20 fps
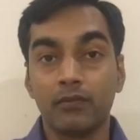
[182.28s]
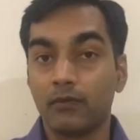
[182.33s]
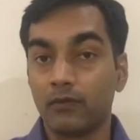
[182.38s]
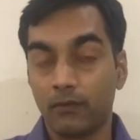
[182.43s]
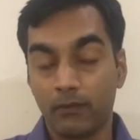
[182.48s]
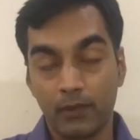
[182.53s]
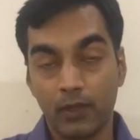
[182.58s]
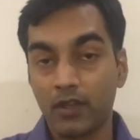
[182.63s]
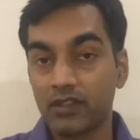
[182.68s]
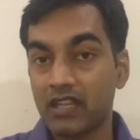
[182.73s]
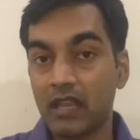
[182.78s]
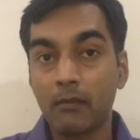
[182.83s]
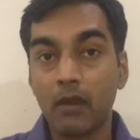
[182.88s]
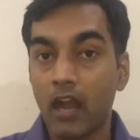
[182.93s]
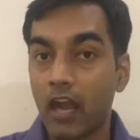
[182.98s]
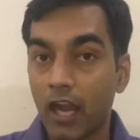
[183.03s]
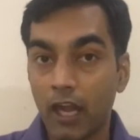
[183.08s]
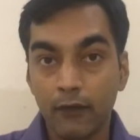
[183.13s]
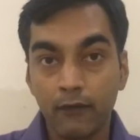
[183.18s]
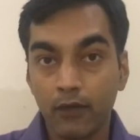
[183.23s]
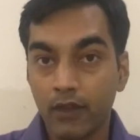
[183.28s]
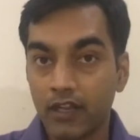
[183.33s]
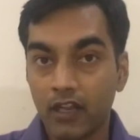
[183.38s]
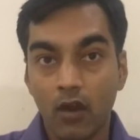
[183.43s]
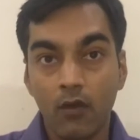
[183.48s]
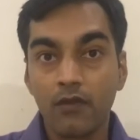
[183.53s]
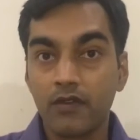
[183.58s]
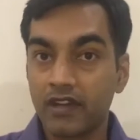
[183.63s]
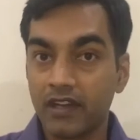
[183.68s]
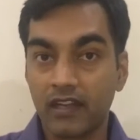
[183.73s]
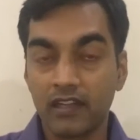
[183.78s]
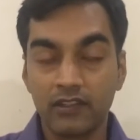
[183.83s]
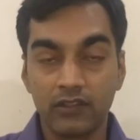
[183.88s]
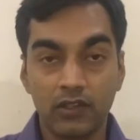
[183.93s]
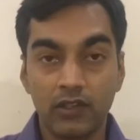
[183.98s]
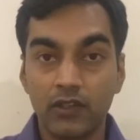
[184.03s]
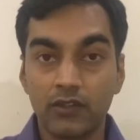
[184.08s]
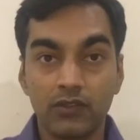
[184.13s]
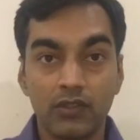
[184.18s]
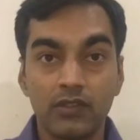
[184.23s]
because I'm hired for account
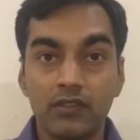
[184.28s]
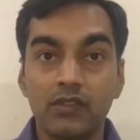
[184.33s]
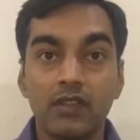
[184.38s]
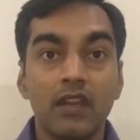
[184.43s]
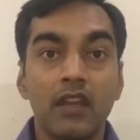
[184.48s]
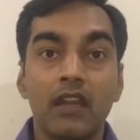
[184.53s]
reconciliations,